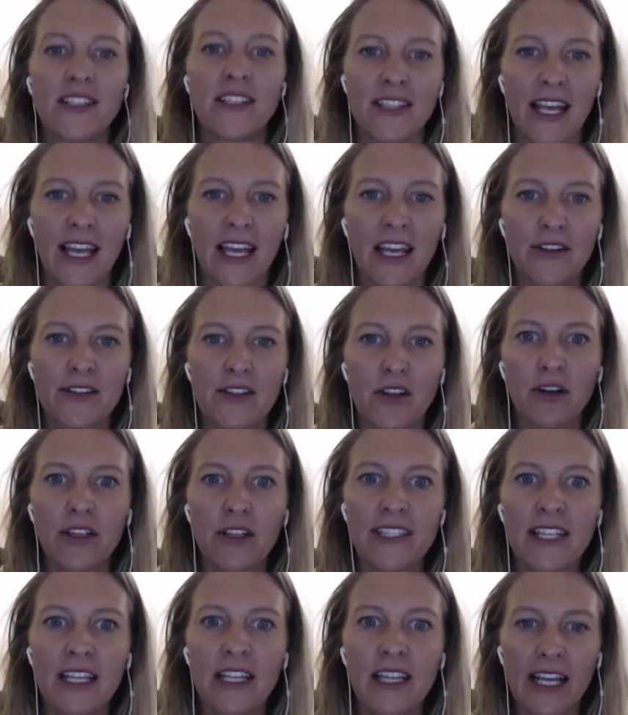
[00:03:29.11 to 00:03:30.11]
thing? Because
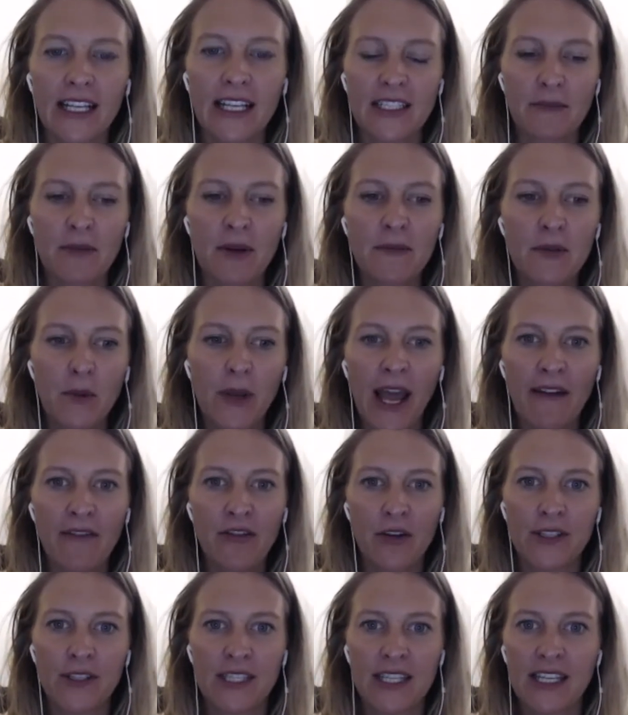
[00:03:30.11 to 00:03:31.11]
honestly, like sometimes we have
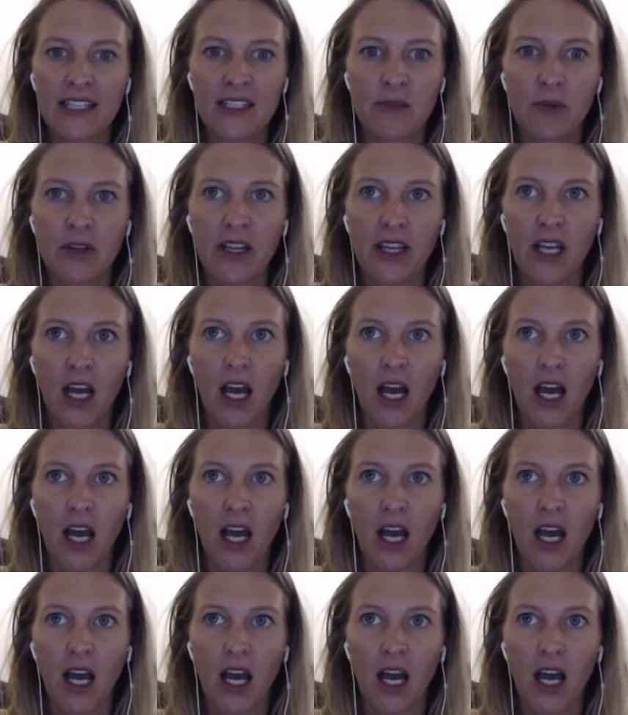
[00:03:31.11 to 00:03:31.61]
those things and we're like,